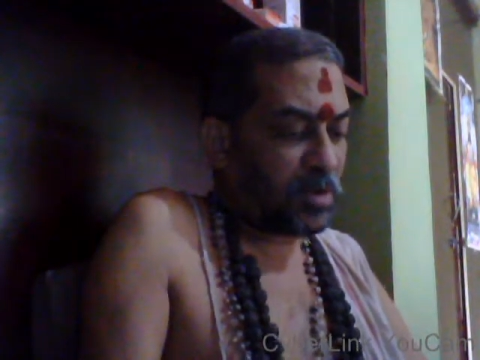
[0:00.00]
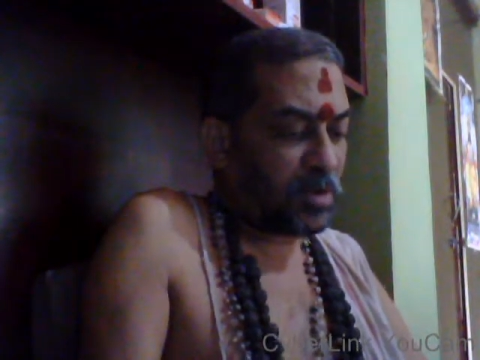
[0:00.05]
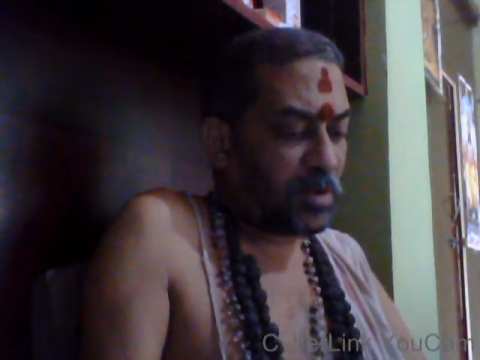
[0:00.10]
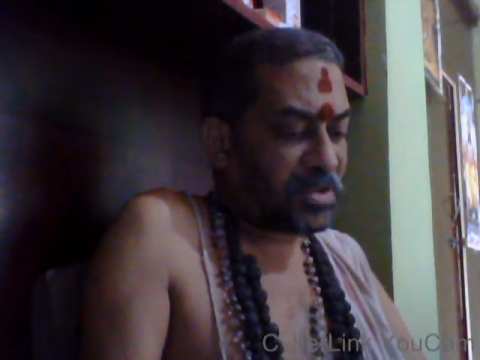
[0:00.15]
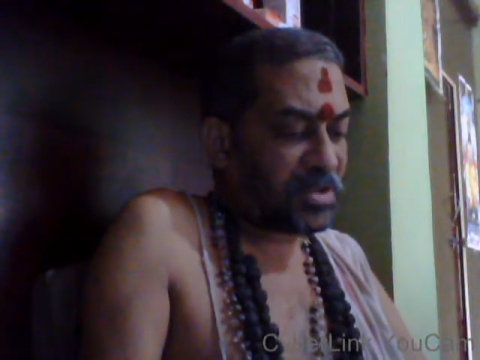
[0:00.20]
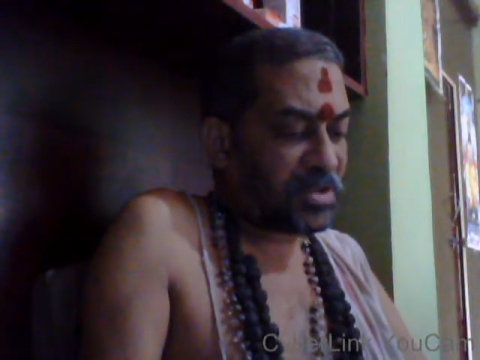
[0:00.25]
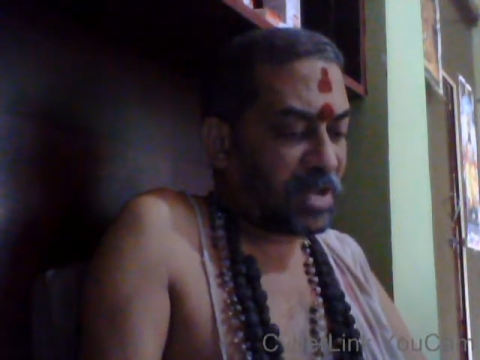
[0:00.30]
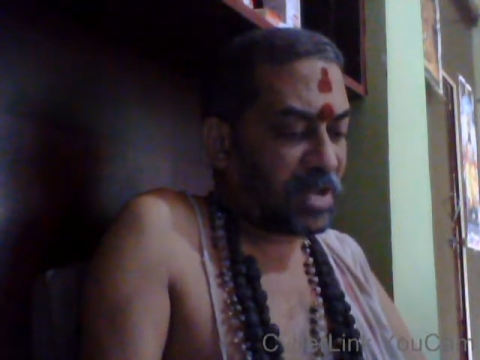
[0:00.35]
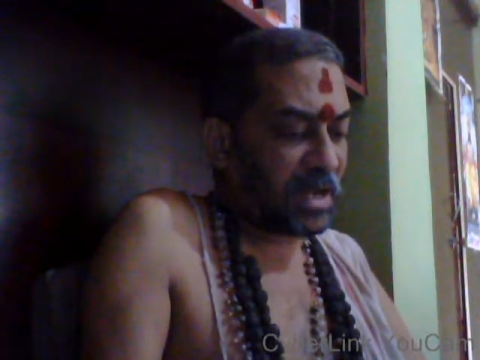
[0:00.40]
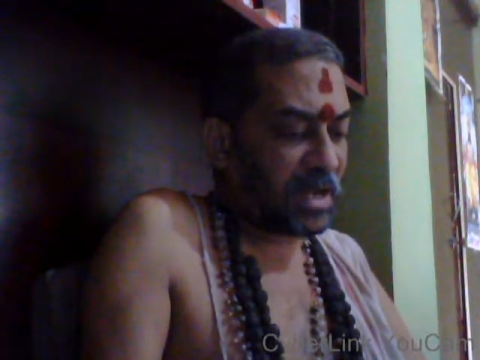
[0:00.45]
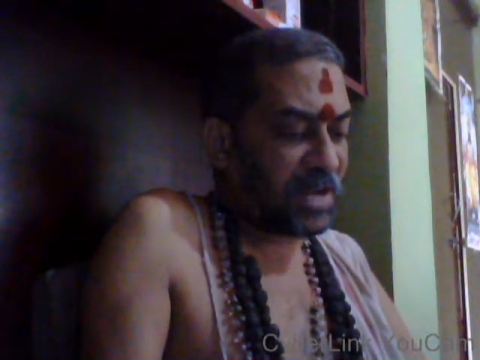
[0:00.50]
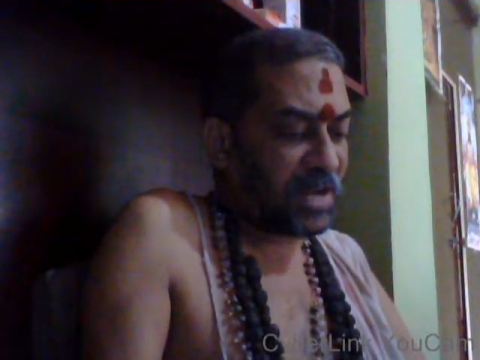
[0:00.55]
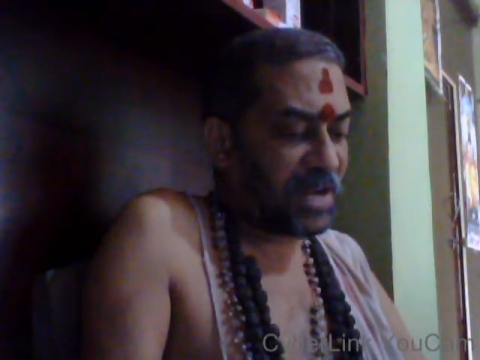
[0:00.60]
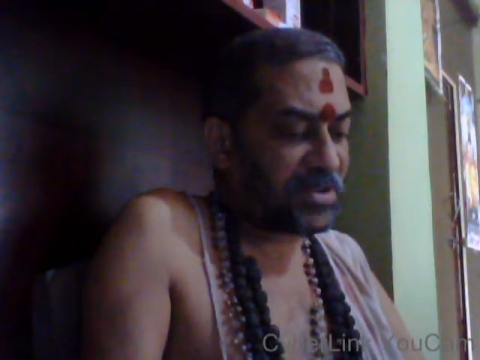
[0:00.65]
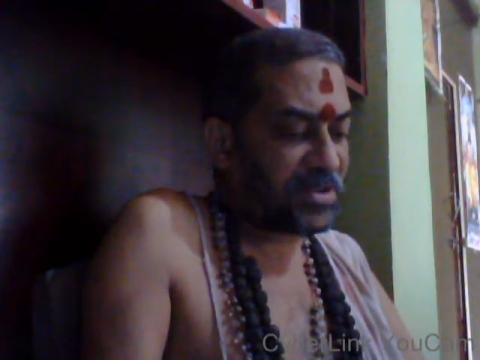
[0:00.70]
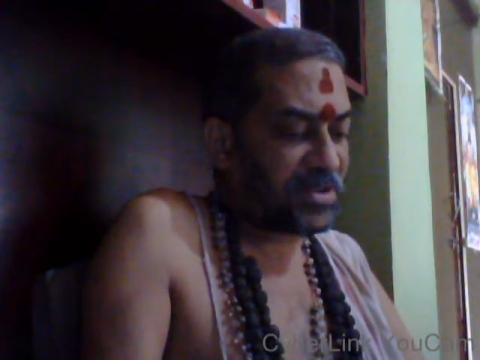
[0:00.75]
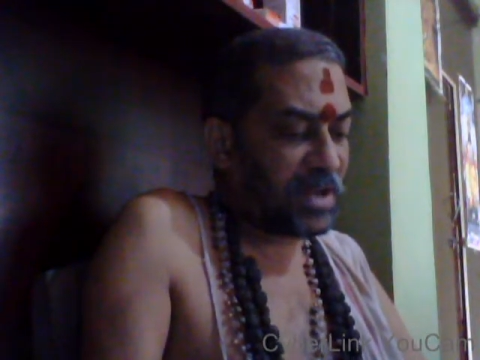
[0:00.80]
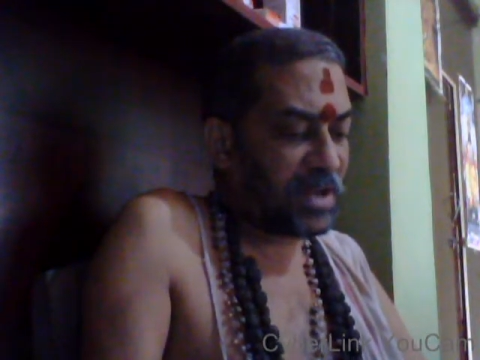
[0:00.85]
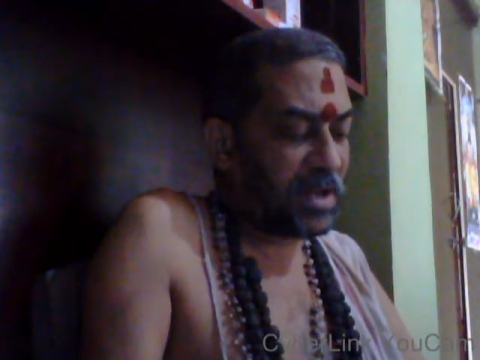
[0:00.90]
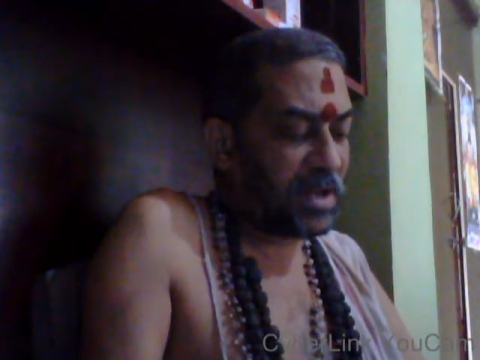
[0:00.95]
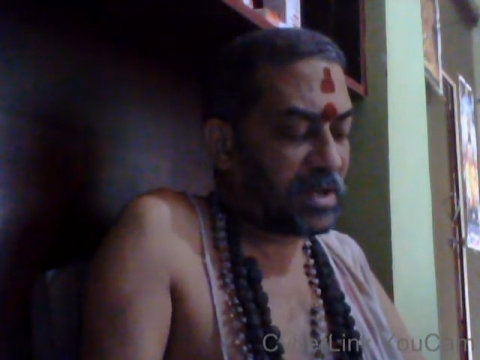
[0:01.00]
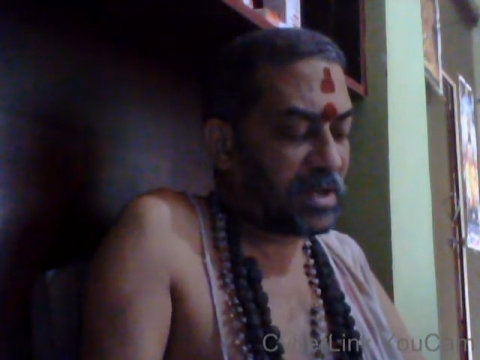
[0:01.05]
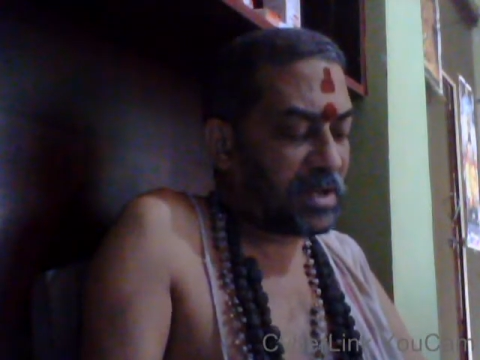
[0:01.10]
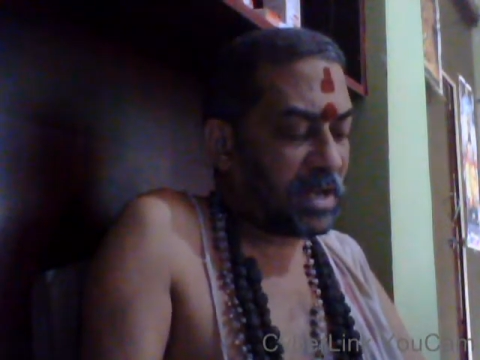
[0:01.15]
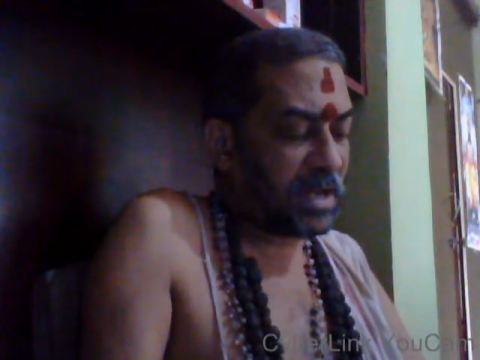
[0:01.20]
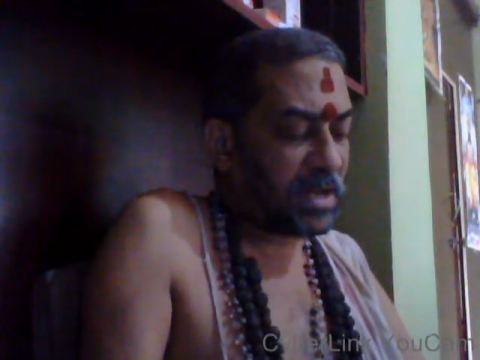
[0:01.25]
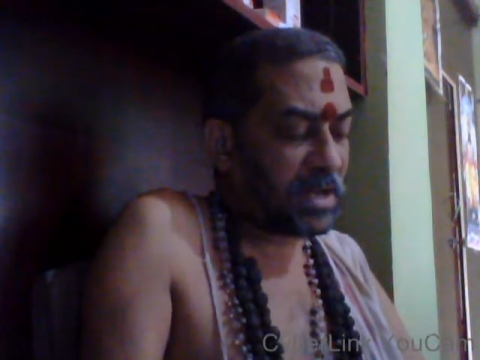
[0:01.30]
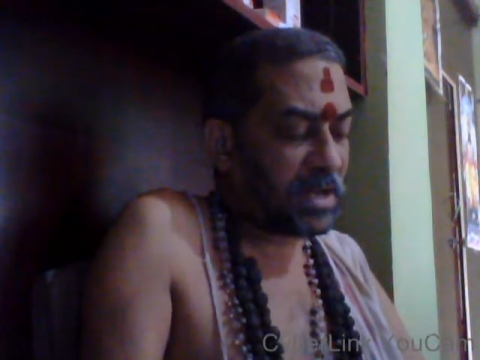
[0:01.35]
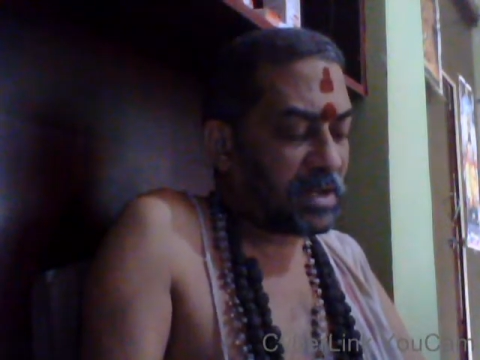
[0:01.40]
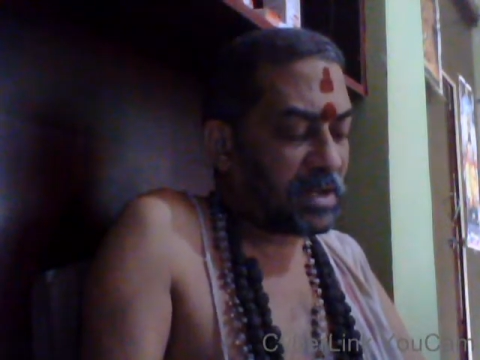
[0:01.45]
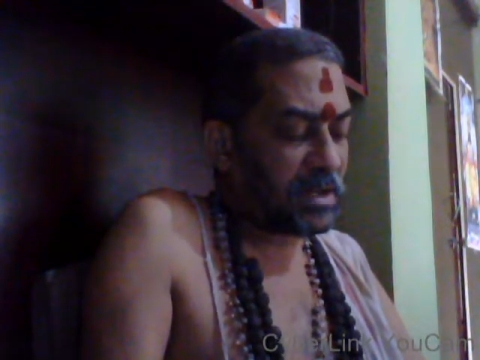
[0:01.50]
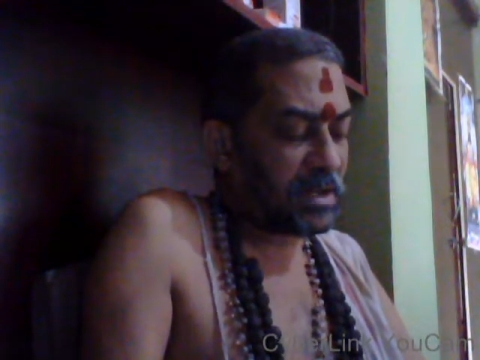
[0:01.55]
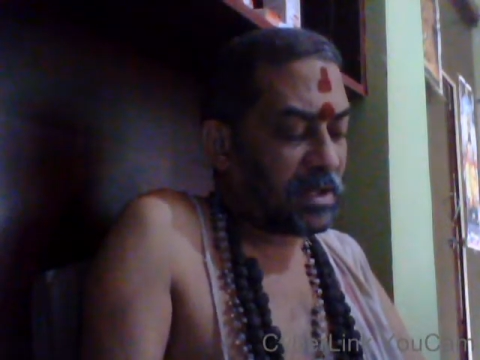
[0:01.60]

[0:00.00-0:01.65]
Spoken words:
we shall consider it